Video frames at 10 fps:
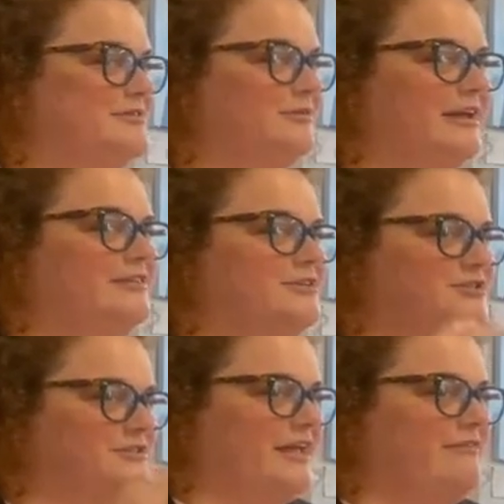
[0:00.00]
So like
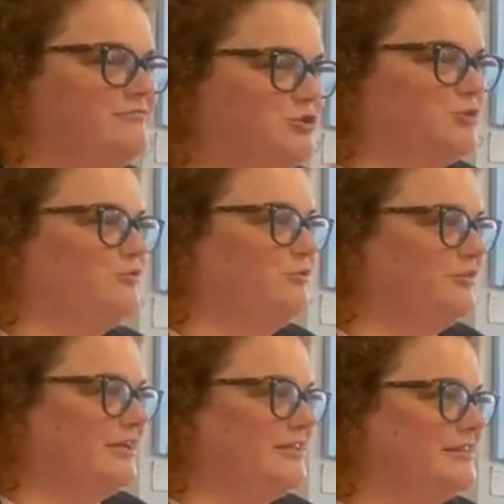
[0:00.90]
they've
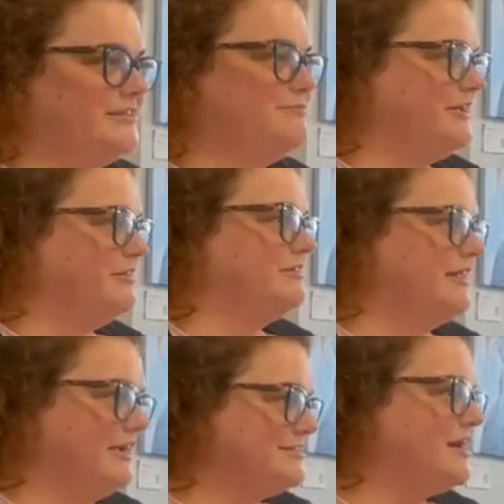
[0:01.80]
truly built like a